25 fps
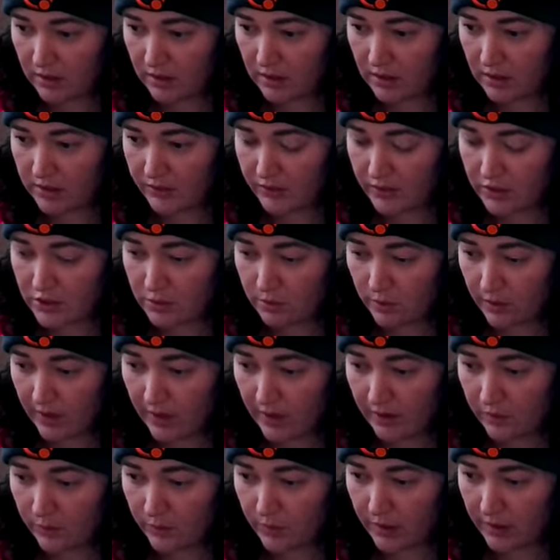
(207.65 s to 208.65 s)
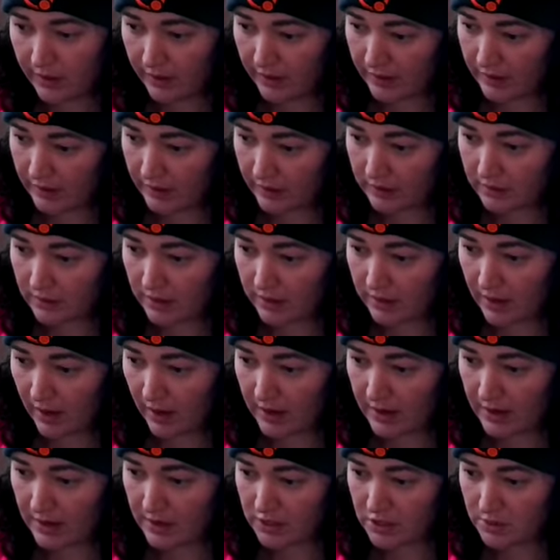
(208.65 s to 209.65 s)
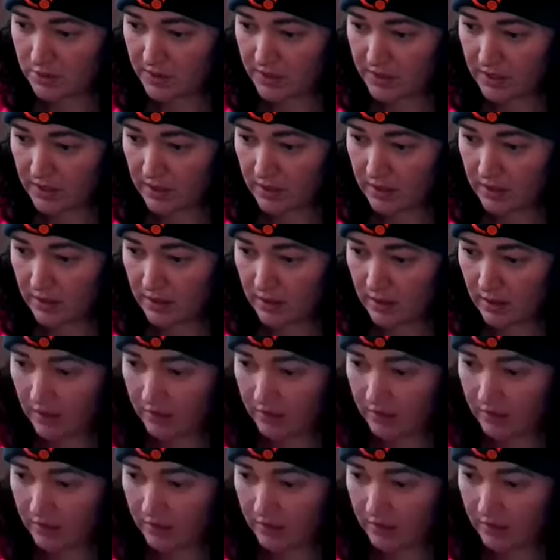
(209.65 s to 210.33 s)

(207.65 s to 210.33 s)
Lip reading: individual health plan, an IHP,